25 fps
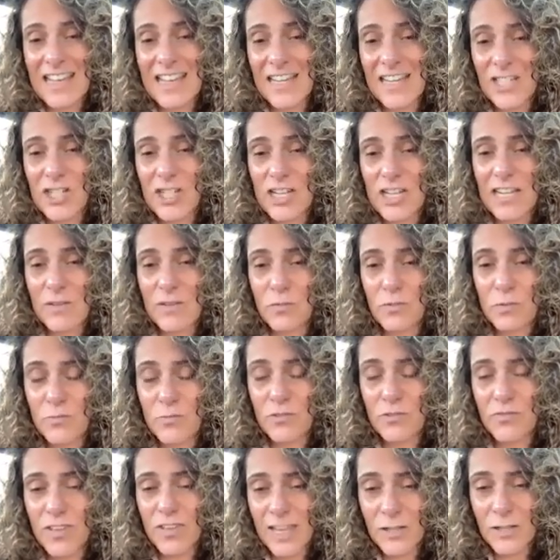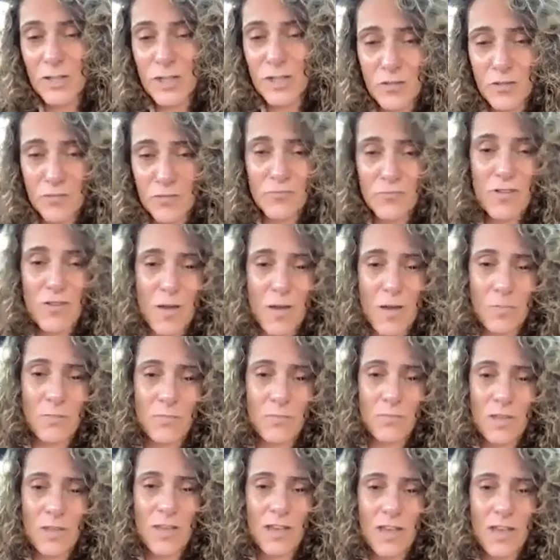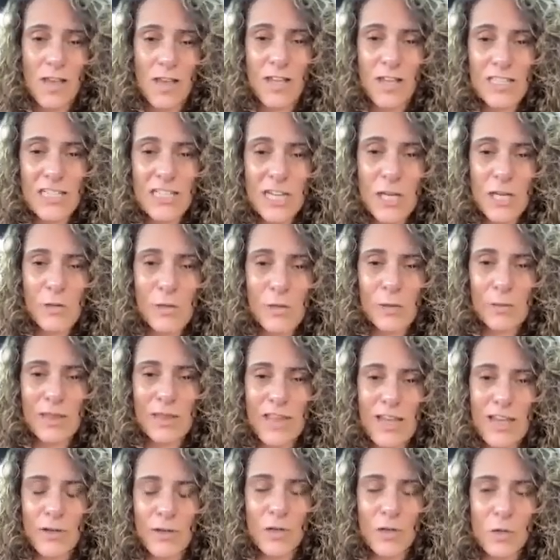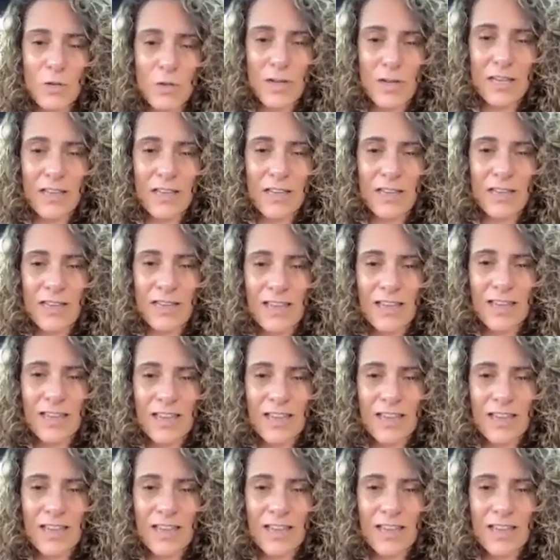actually will prevent her from continuing with that career.